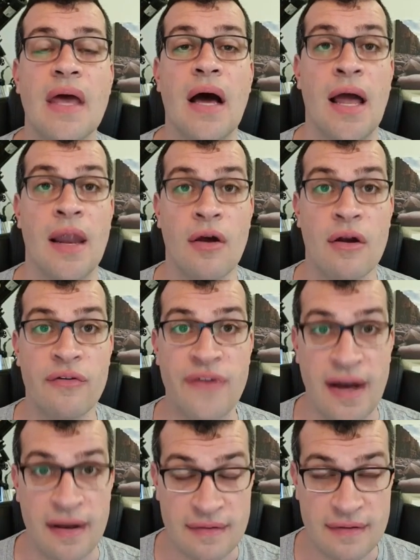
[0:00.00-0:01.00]
A lot of
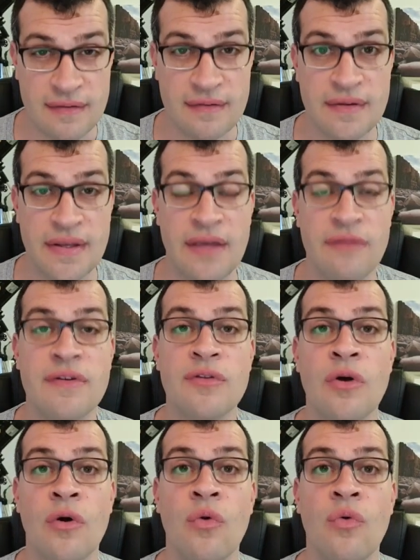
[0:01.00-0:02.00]
us,
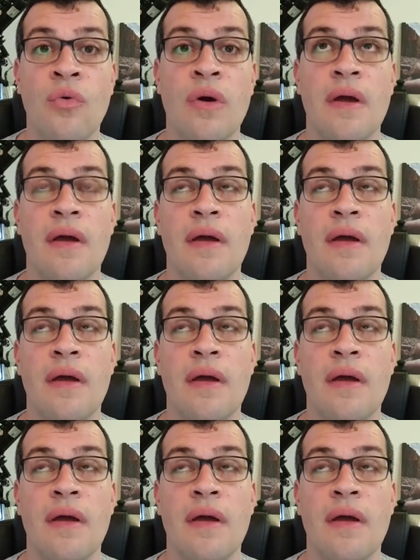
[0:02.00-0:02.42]
even though